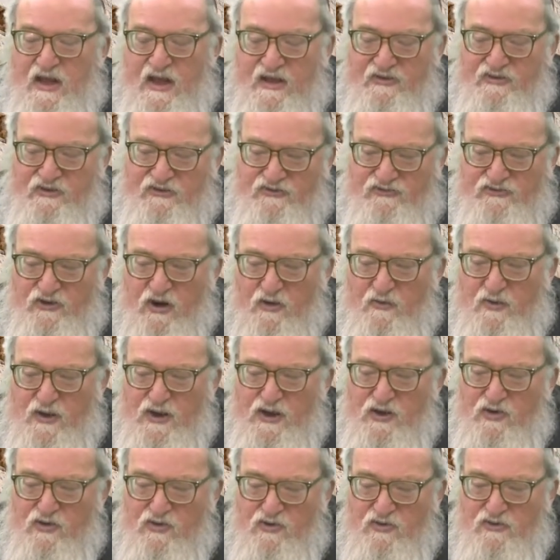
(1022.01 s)
And the
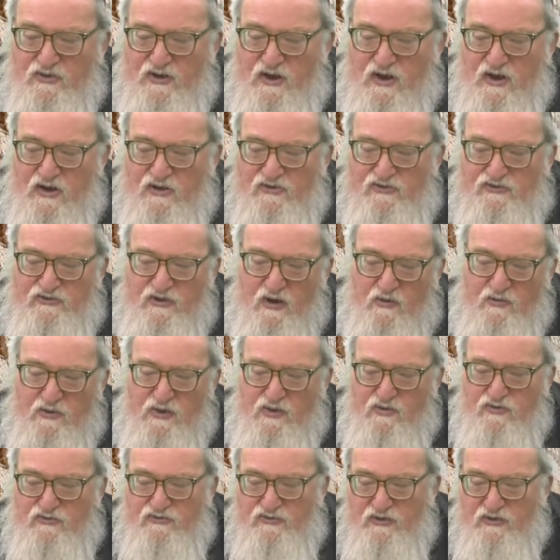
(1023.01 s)
Sari Yehuda, Sari